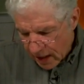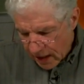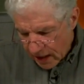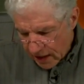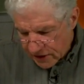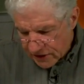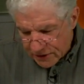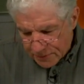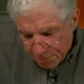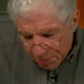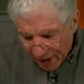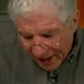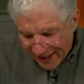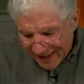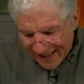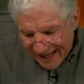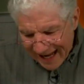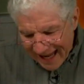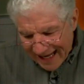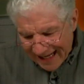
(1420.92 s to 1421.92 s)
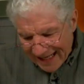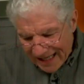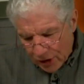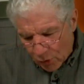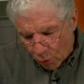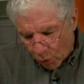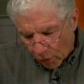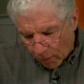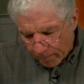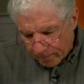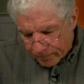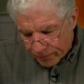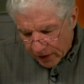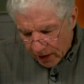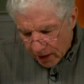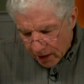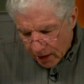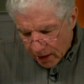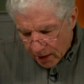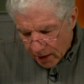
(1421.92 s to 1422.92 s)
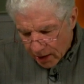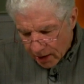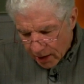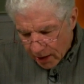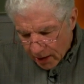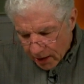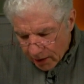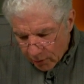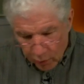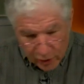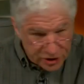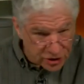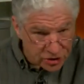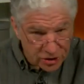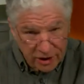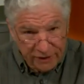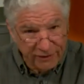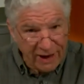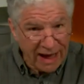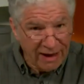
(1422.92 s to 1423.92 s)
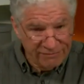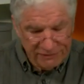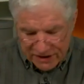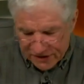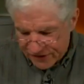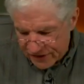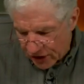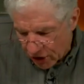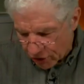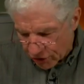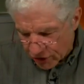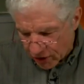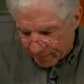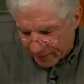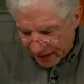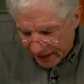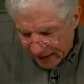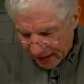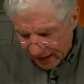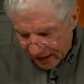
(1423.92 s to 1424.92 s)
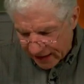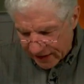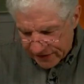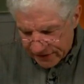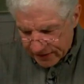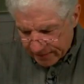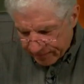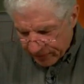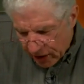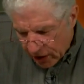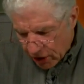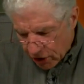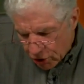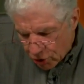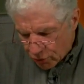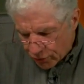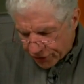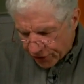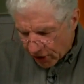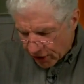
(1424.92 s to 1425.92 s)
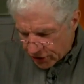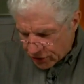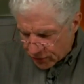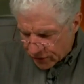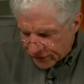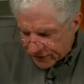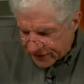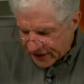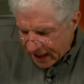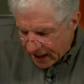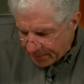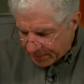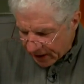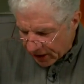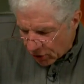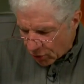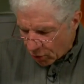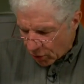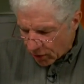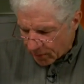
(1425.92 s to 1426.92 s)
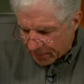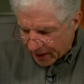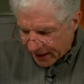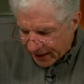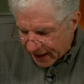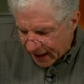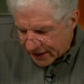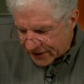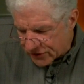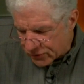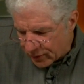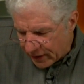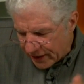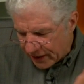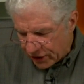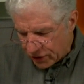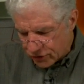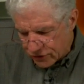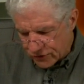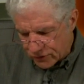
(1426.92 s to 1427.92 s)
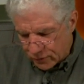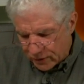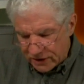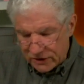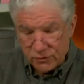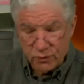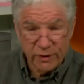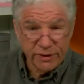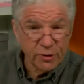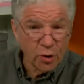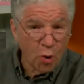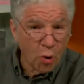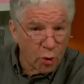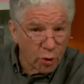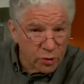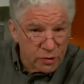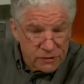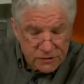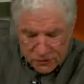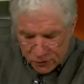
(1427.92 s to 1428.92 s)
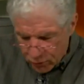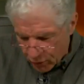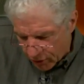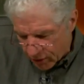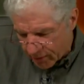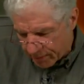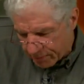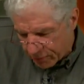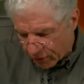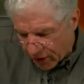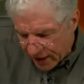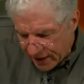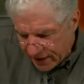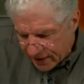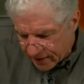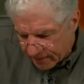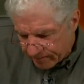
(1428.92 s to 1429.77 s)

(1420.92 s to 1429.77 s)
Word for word: Splenda and Equal which uh, obviously aren't on my diets. You thought you were escaping corn by not sweetening your sweets with corn syrup, right?